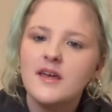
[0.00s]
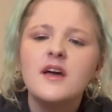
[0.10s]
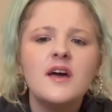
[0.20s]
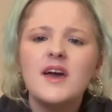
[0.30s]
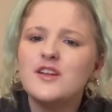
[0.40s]

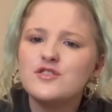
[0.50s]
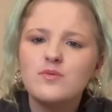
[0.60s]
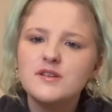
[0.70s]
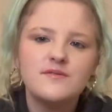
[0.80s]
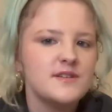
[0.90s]
It just
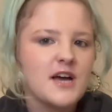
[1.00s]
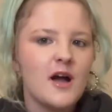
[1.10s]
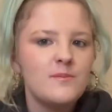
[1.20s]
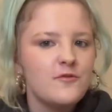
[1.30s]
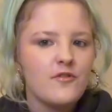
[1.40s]
wasn't the
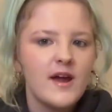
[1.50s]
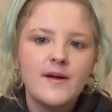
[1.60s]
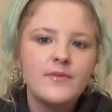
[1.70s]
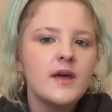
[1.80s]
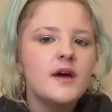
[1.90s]
time for it.
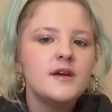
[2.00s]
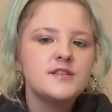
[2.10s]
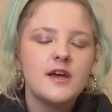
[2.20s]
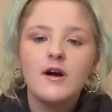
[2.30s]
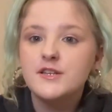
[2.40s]

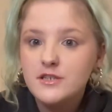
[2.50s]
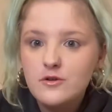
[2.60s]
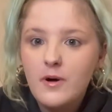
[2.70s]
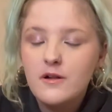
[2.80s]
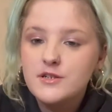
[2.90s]
So I do
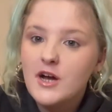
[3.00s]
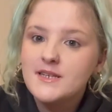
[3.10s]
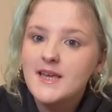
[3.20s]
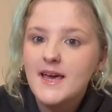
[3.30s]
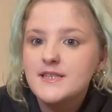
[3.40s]

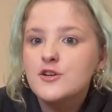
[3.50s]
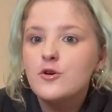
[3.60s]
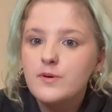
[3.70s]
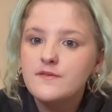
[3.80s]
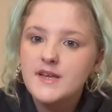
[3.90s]
apologise, it is a
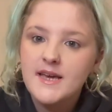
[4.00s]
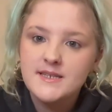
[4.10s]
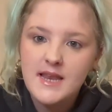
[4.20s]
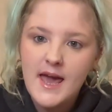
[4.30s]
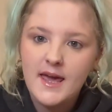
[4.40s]
couple of
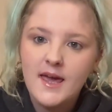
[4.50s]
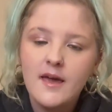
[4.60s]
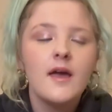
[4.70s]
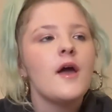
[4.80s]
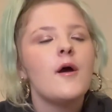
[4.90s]
days late,